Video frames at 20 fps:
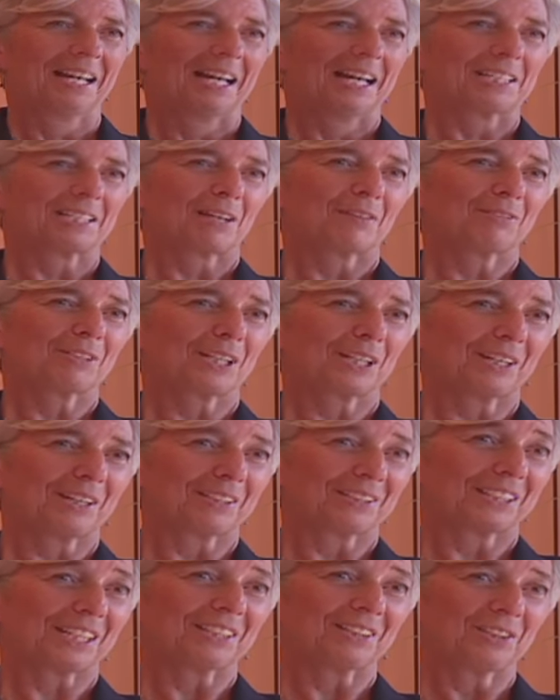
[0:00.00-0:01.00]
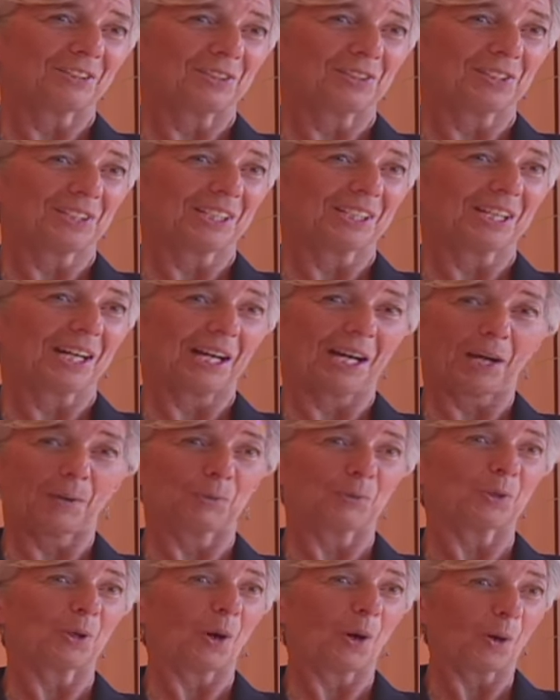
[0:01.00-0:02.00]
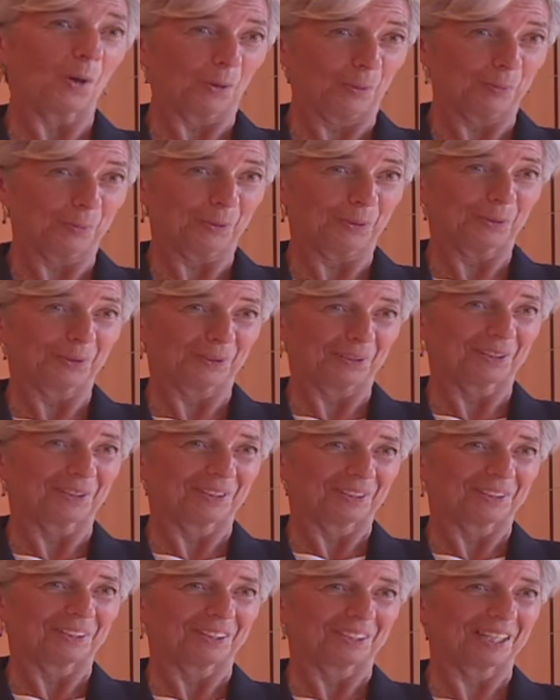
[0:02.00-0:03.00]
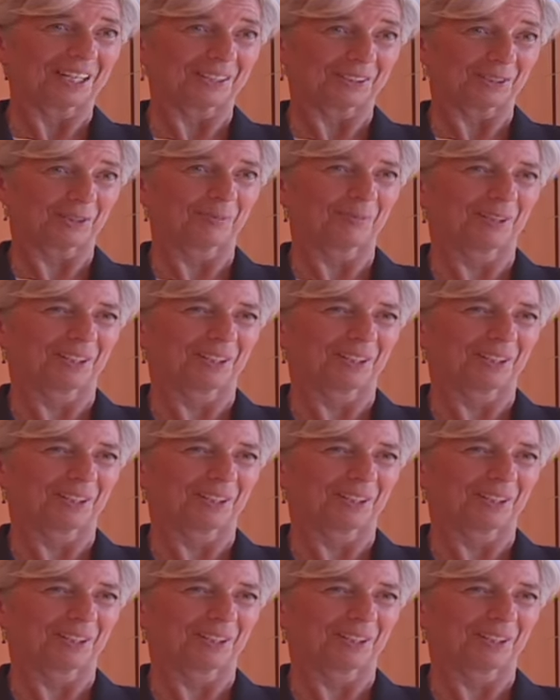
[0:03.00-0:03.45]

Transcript: As I've declared candidacy now, I would hope that to